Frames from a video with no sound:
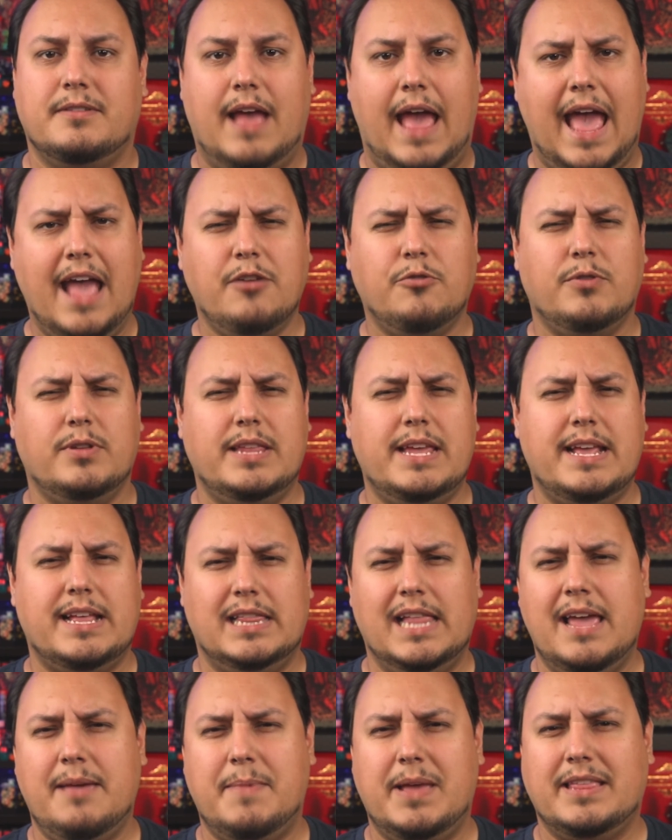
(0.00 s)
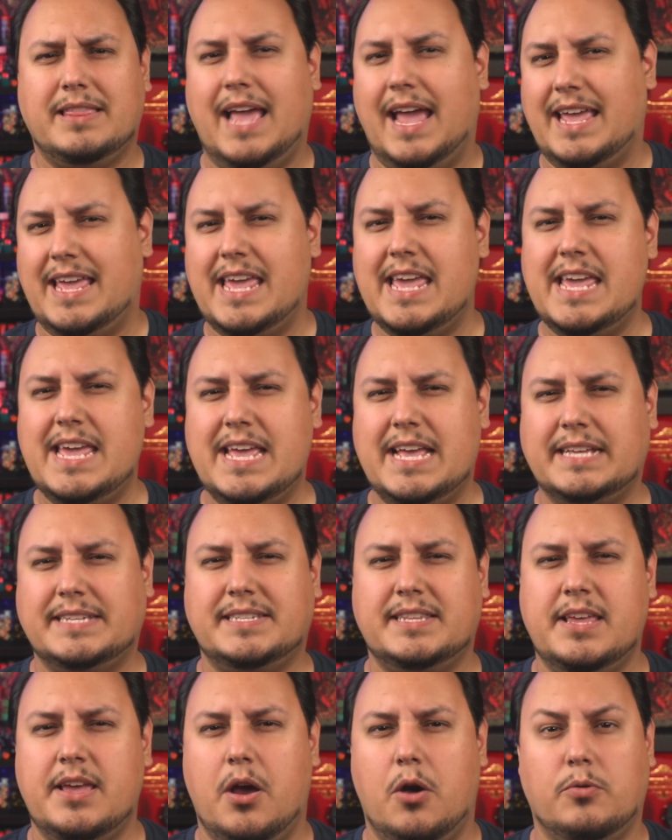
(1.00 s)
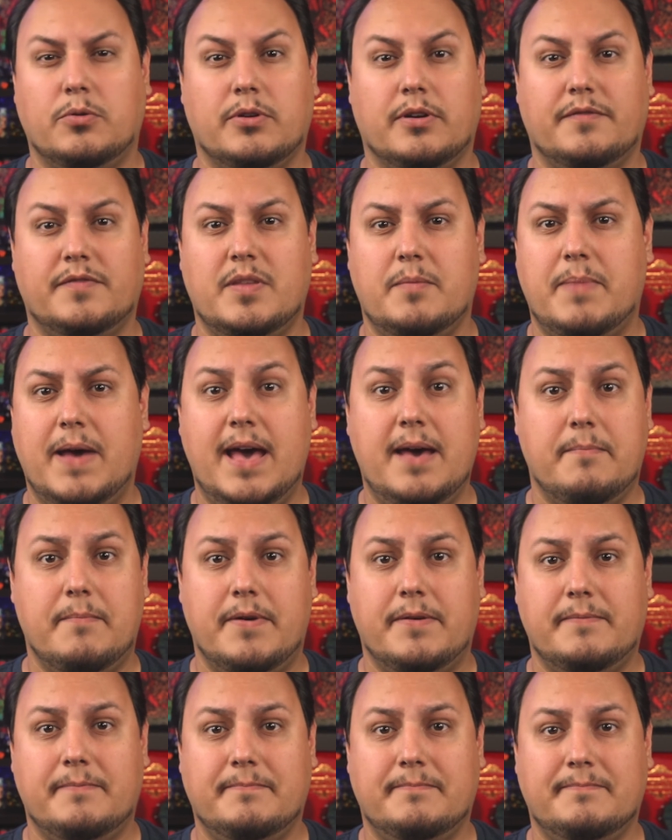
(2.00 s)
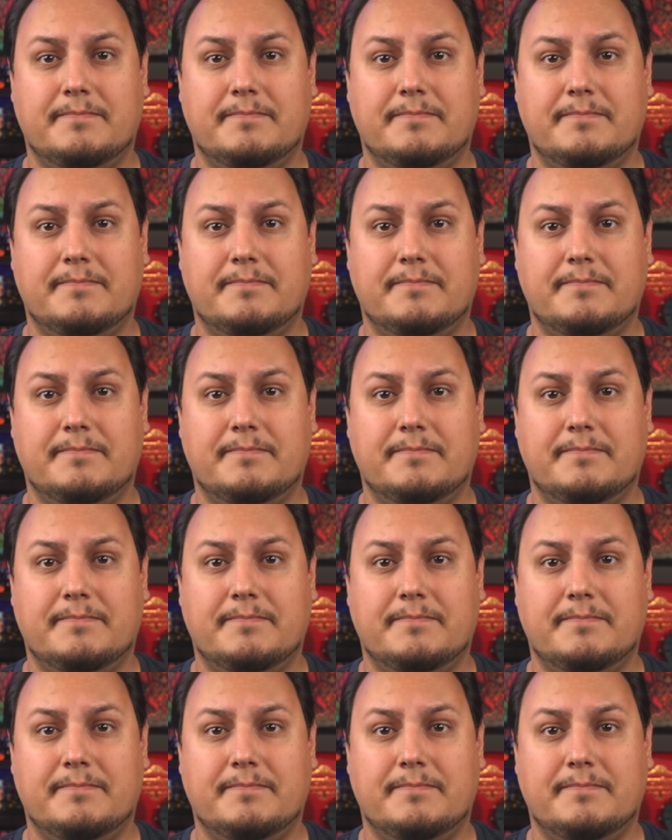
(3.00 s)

angrily claiming that he is the owner of the pub.